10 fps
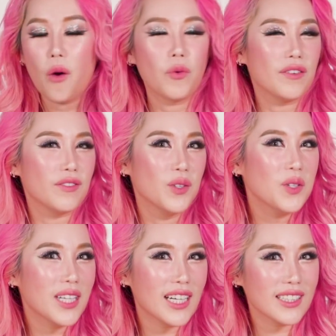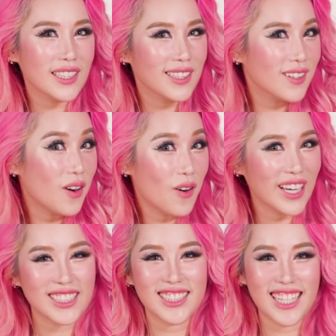with no dieting or
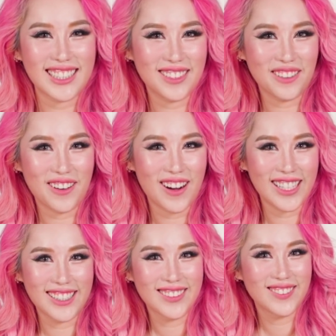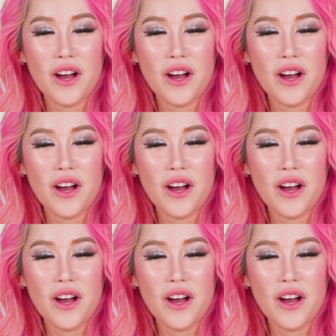exercising required.